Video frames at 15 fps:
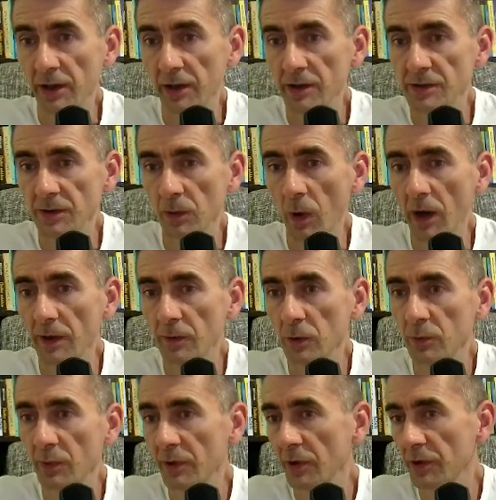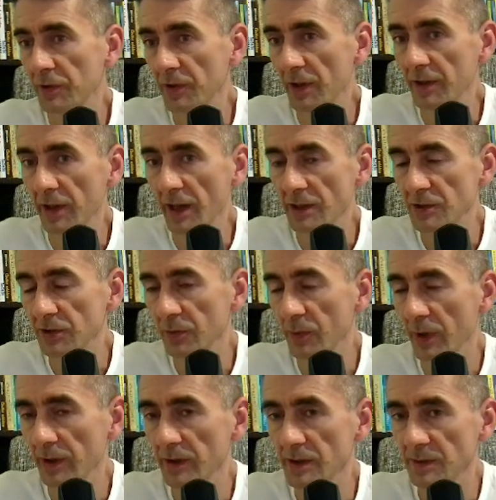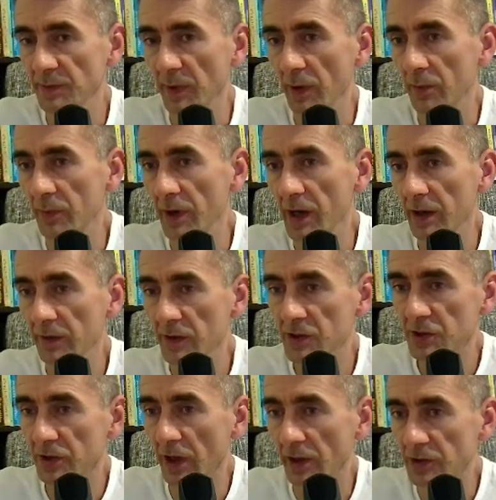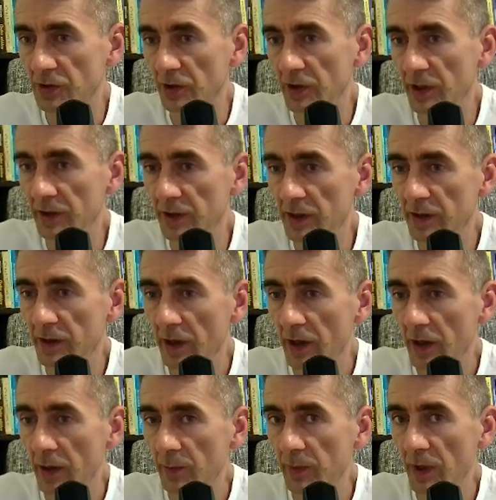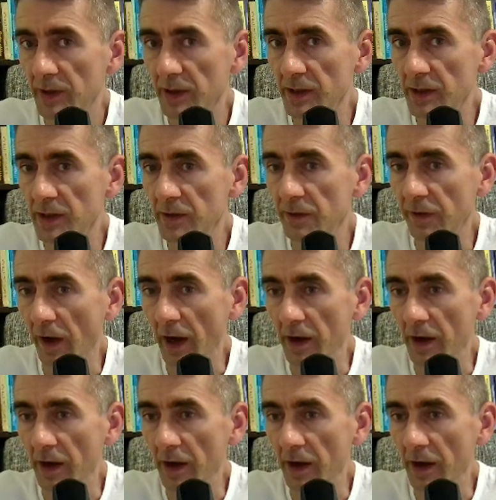So white would be not ready actually make this pawn break, which actually he did. Played e5.